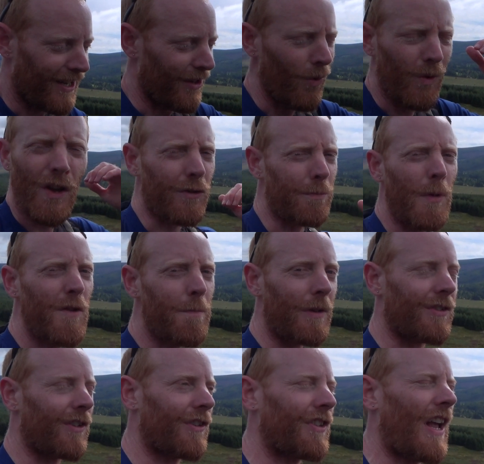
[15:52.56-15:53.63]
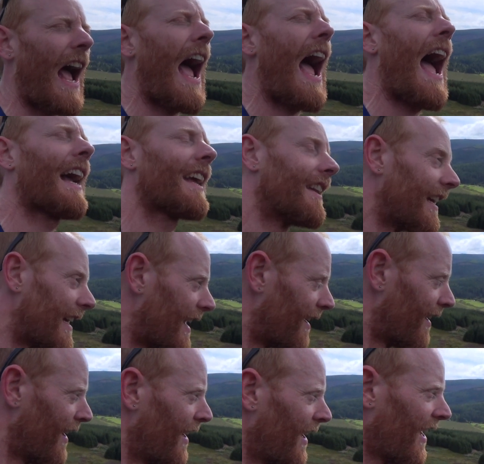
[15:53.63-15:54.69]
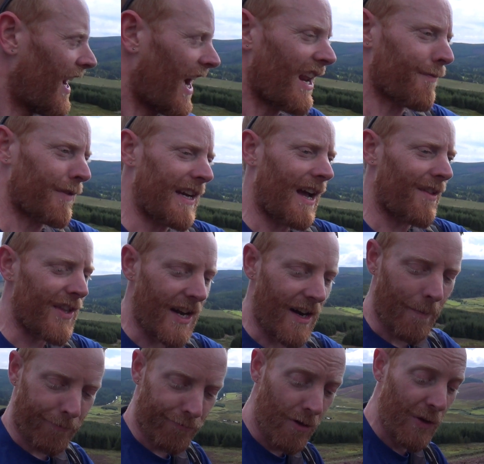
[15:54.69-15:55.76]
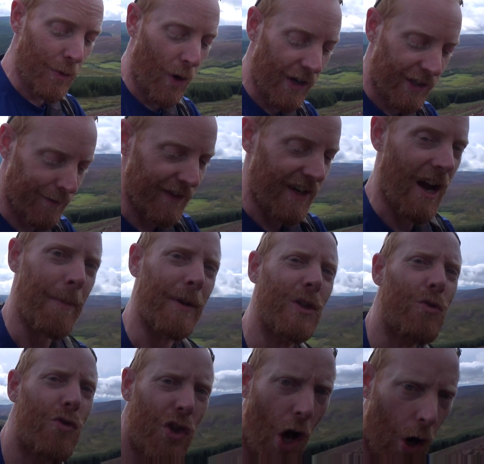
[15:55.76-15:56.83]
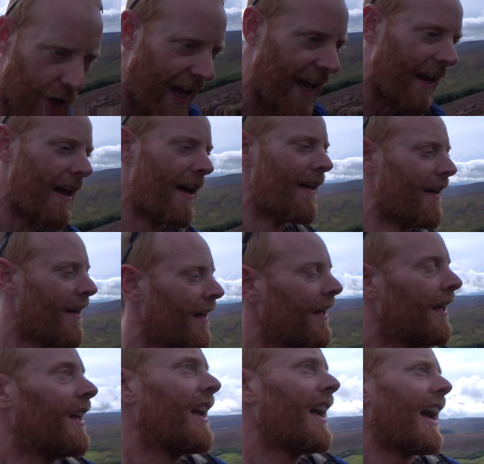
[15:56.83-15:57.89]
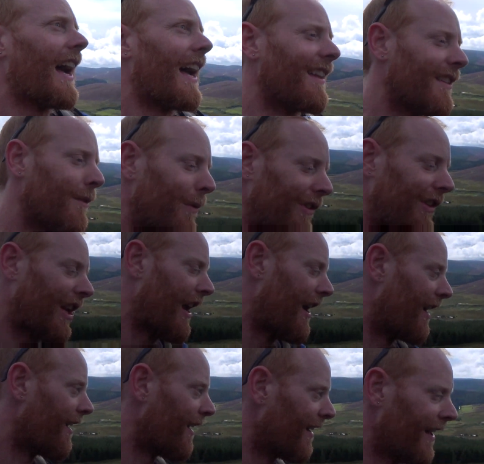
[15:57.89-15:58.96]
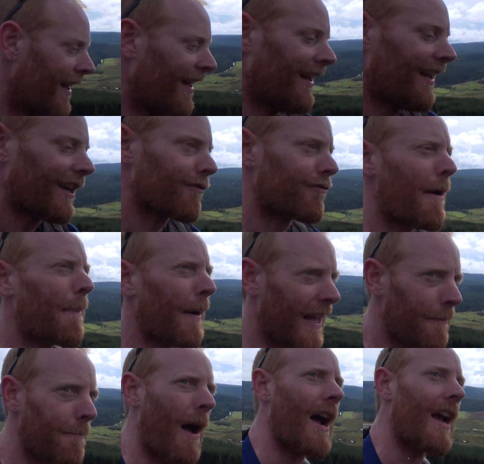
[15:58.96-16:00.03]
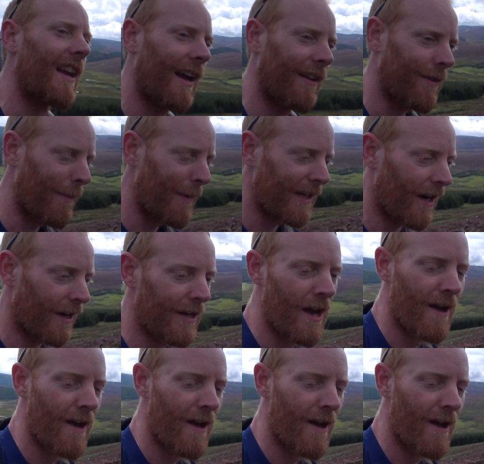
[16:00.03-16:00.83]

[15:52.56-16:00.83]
all those movements are just agony. And every now and then, I'm through the worst of it now, but you'd knock it, and it was crippling pain. I mean, you